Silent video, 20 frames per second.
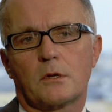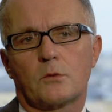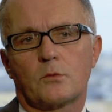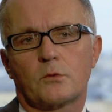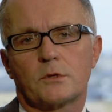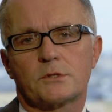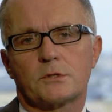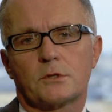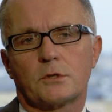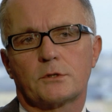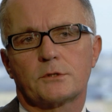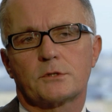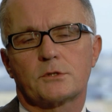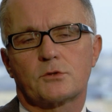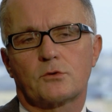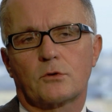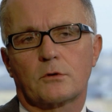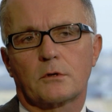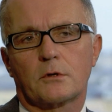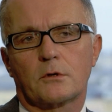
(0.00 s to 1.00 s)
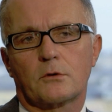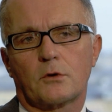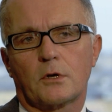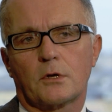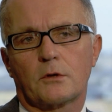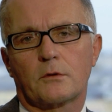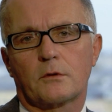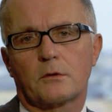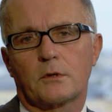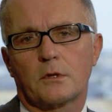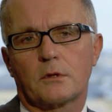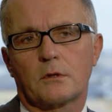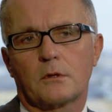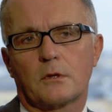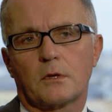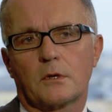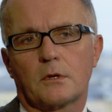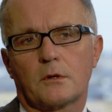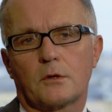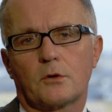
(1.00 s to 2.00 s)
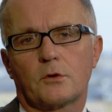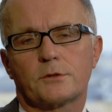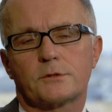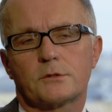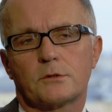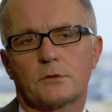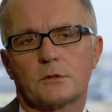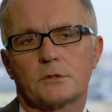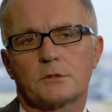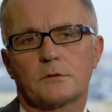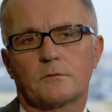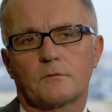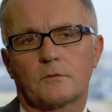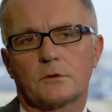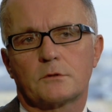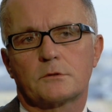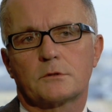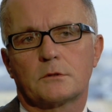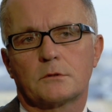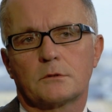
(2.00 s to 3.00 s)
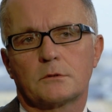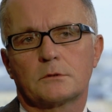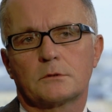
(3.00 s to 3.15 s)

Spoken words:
return to stronger growth in the not too distant future.